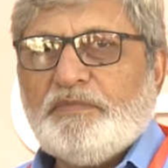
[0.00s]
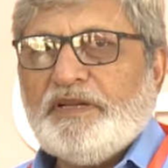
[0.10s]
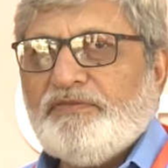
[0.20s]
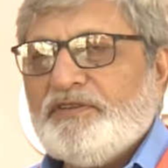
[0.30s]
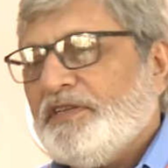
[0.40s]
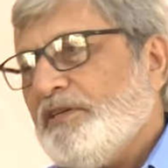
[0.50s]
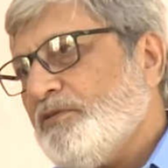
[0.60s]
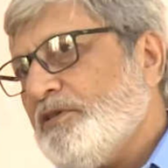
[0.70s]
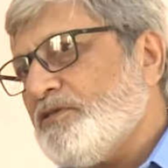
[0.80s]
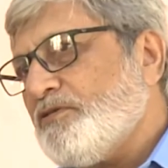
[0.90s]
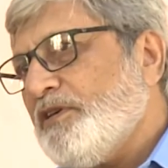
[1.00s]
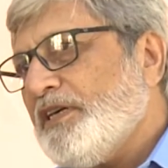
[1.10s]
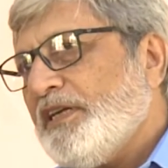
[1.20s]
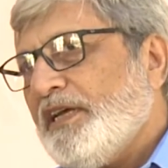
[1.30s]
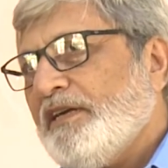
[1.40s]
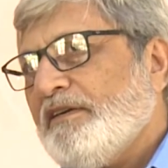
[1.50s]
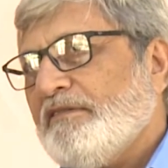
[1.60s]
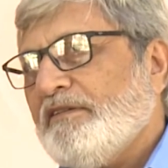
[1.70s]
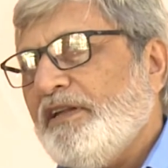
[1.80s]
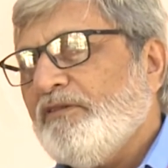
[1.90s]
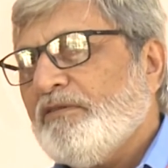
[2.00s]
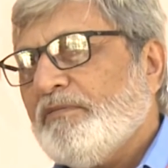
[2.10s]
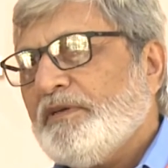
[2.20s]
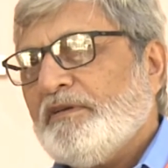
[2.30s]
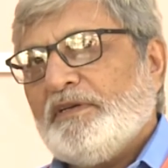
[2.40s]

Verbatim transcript: beneficial to the student and the newcomer